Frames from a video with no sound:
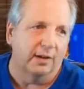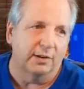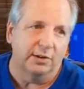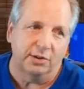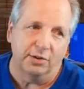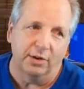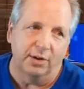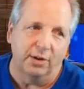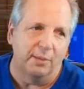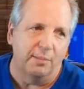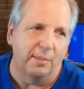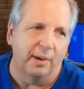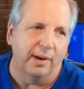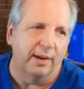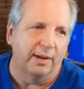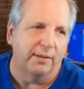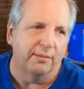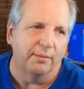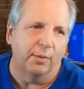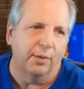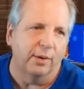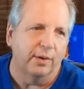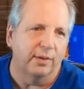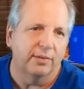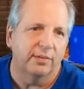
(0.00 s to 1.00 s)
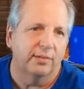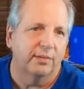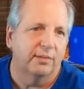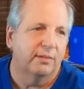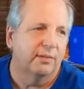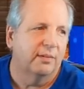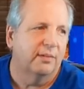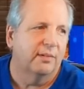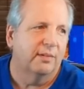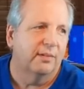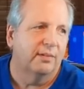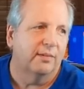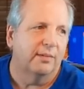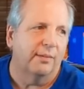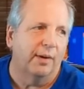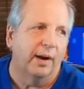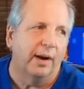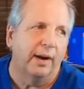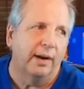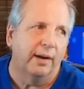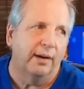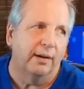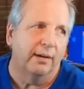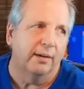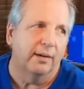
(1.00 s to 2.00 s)
show you my invoice right
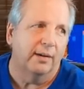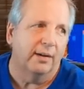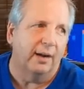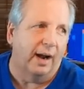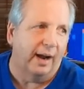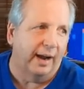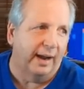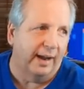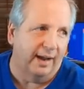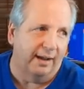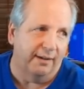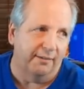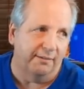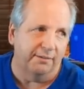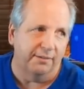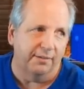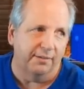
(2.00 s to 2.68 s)
here. I have